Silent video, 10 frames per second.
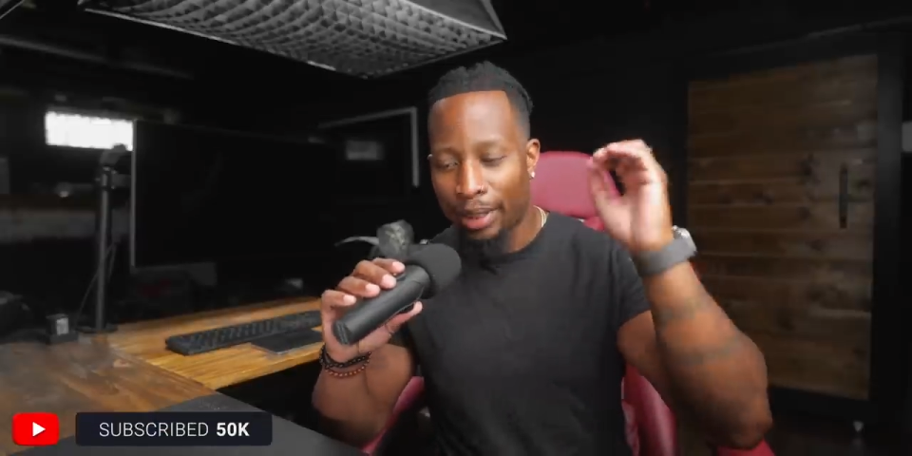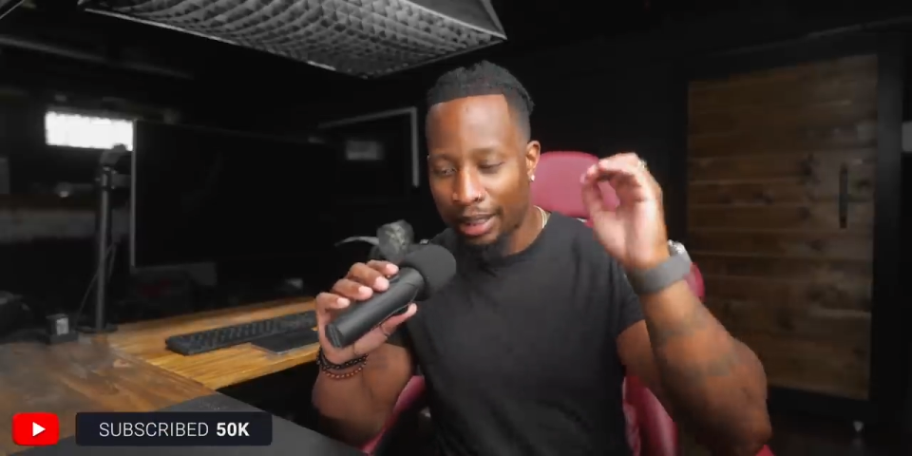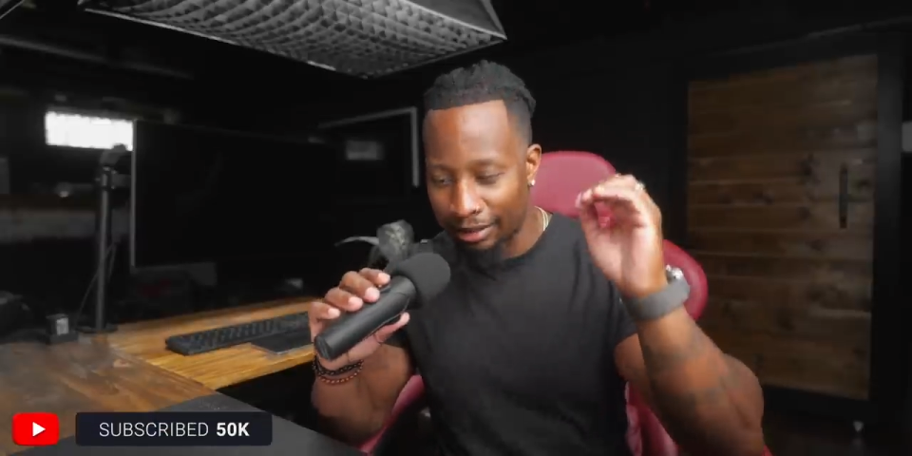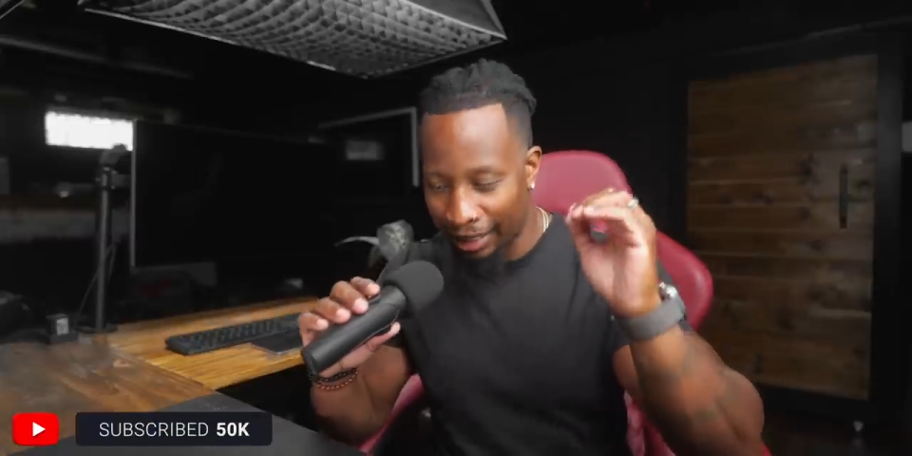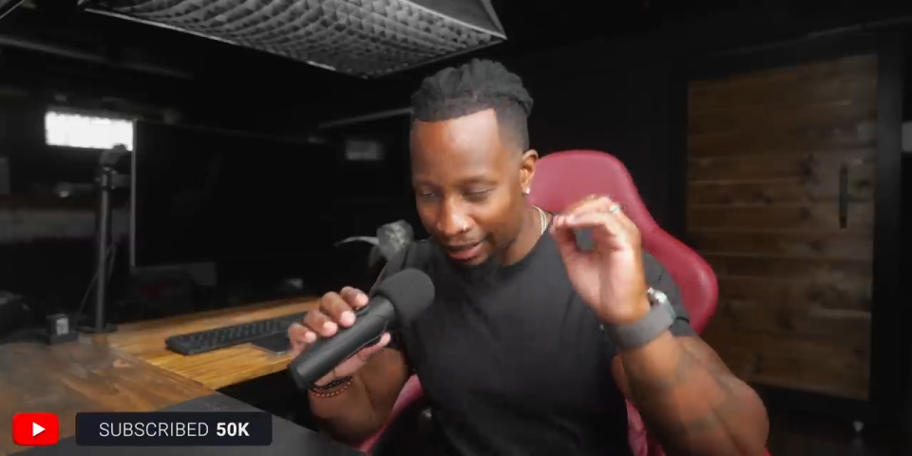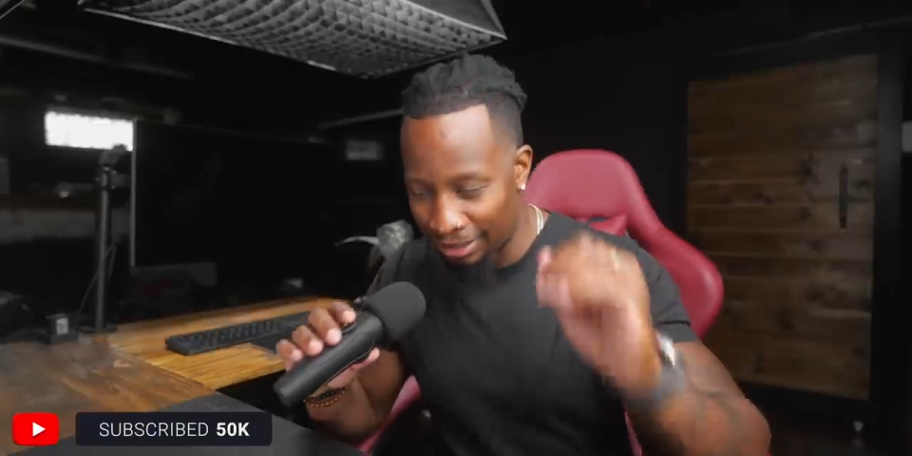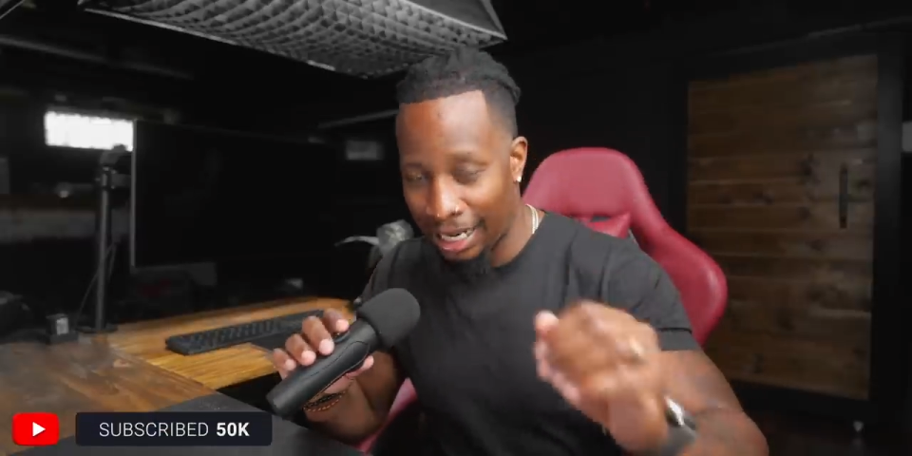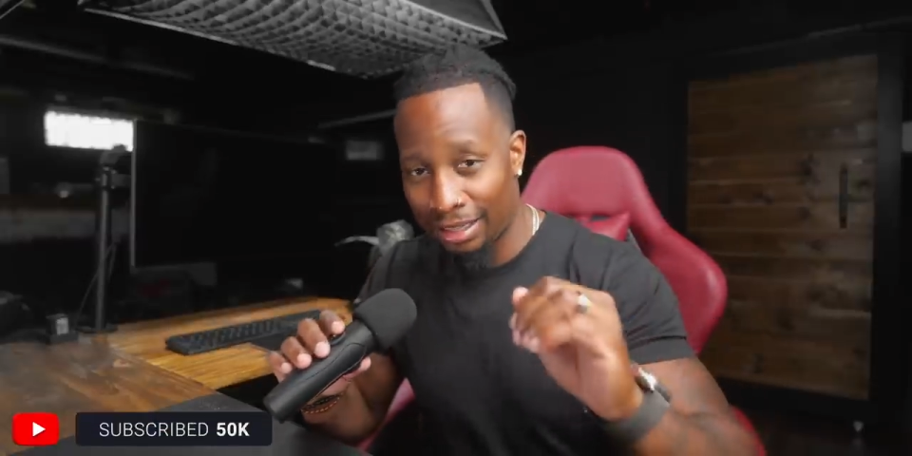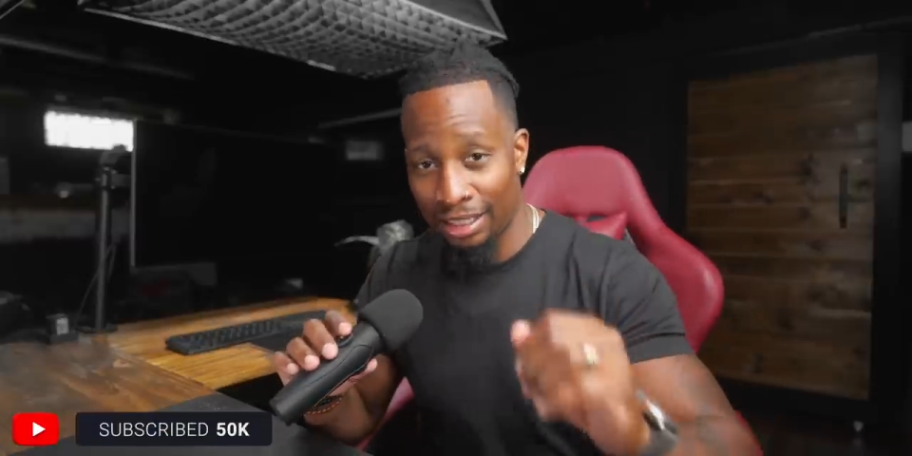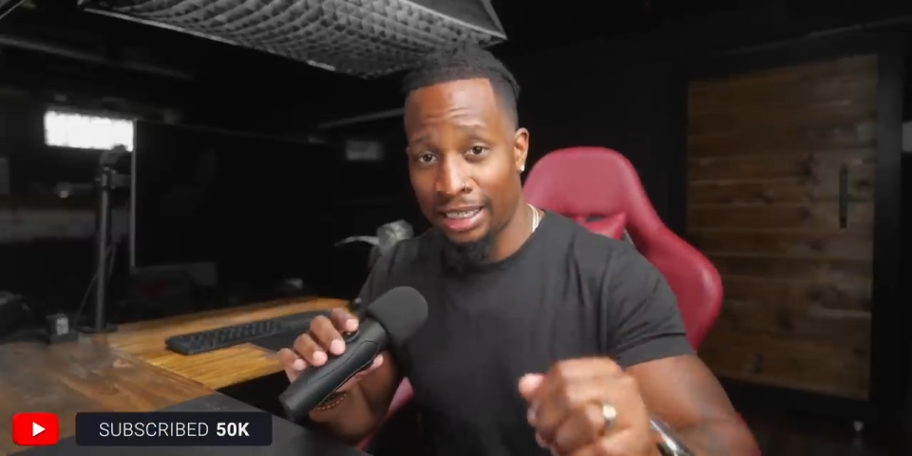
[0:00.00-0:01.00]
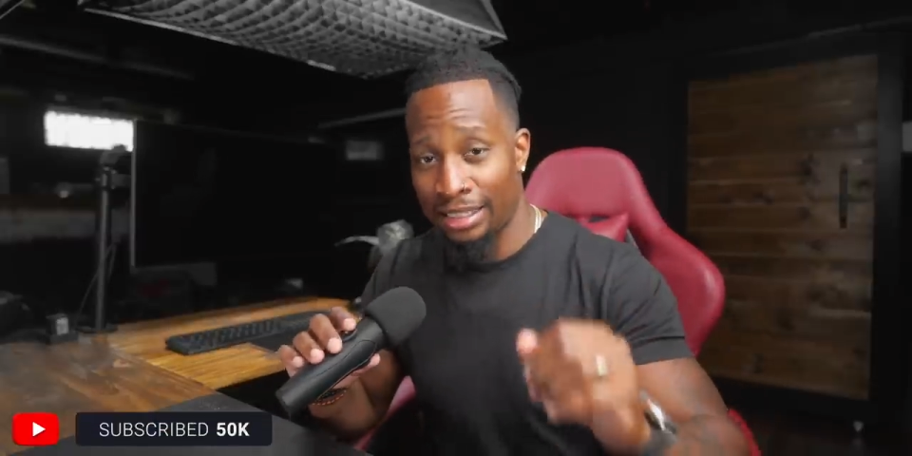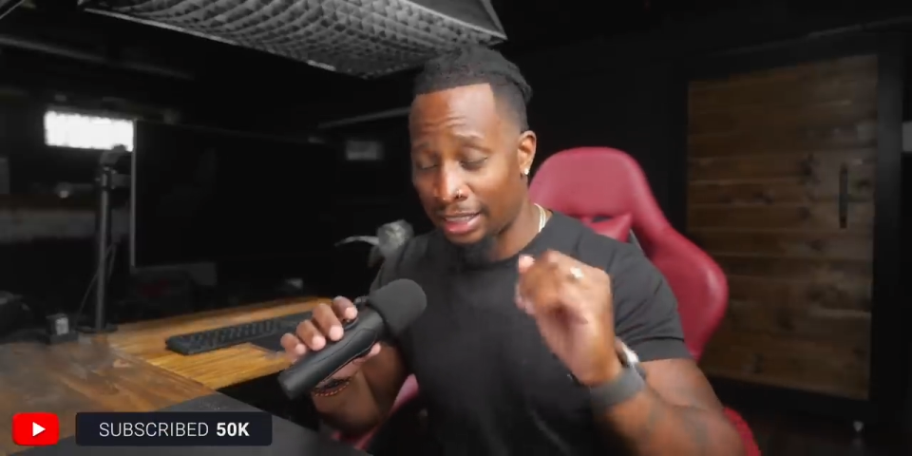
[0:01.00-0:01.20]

because that's not the case.